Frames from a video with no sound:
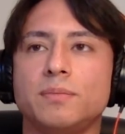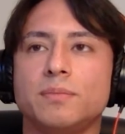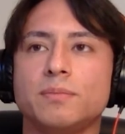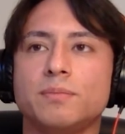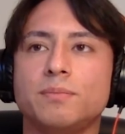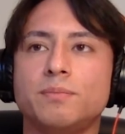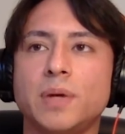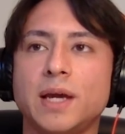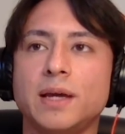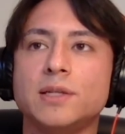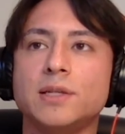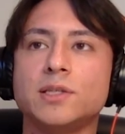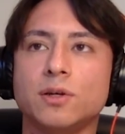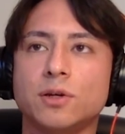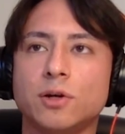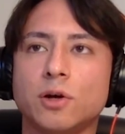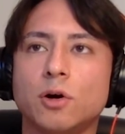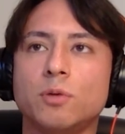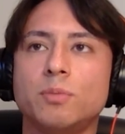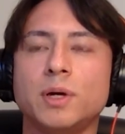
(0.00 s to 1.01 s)
pay as
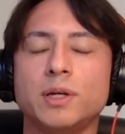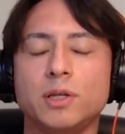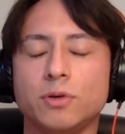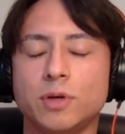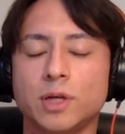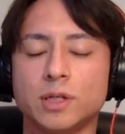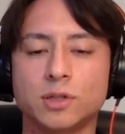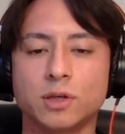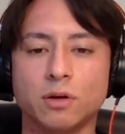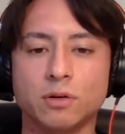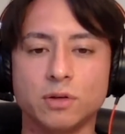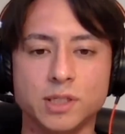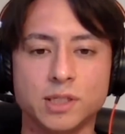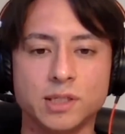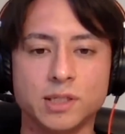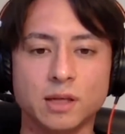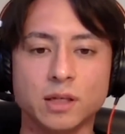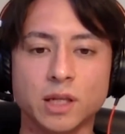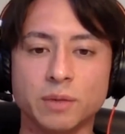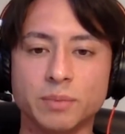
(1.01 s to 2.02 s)
you go, but you can certainly
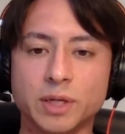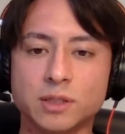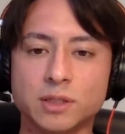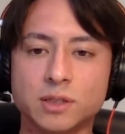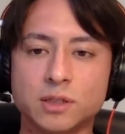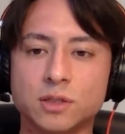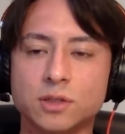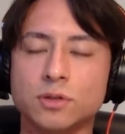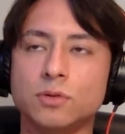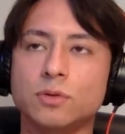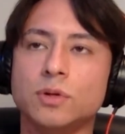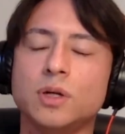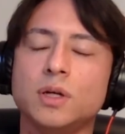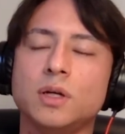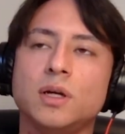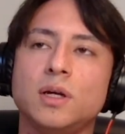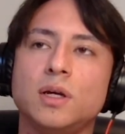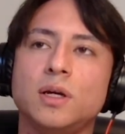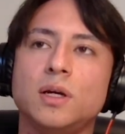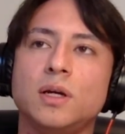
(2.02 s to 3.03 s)
set limits to
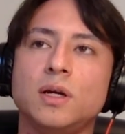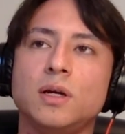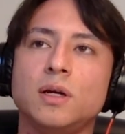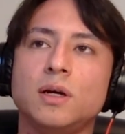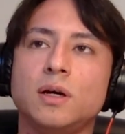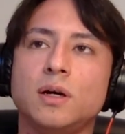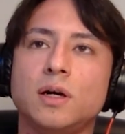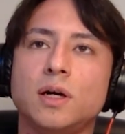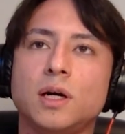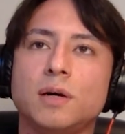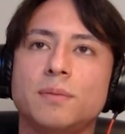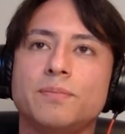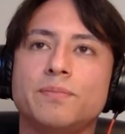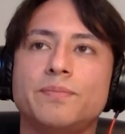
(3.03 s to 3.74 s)
how